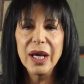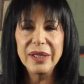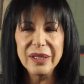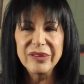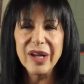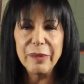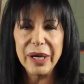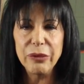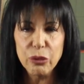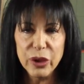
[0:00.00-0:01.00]
At this time,
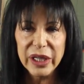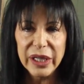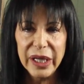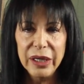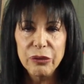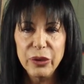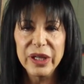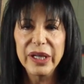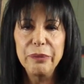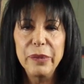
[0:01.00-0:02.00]
I really,
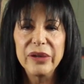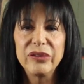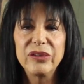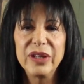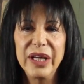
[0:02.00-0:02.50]
really must